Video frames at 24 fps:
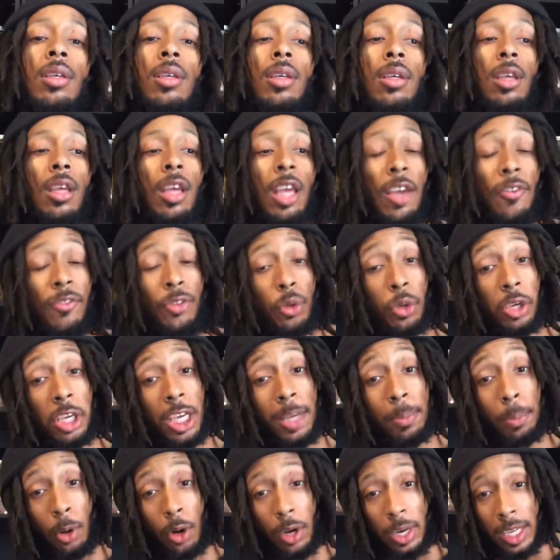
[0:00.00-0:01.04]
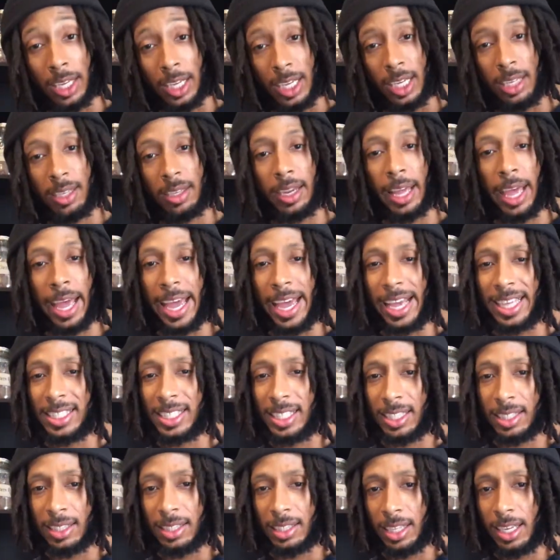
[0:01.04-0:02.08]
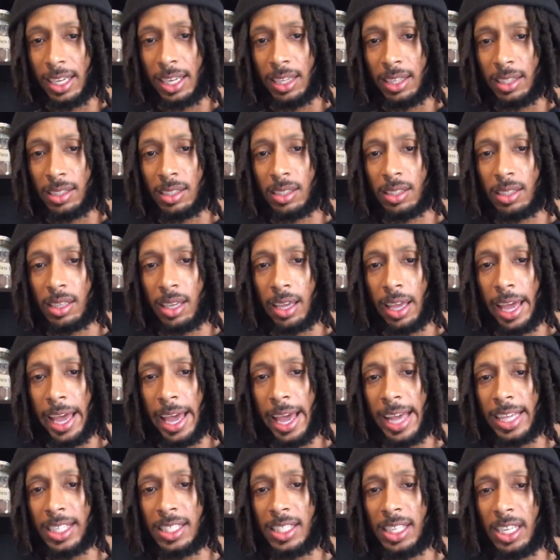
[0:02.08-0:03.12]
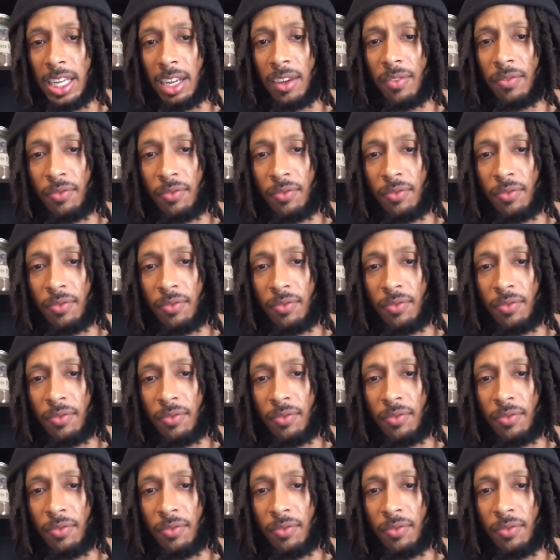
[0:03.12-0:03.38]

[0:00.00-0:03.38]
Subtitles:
if you keep on eating acidic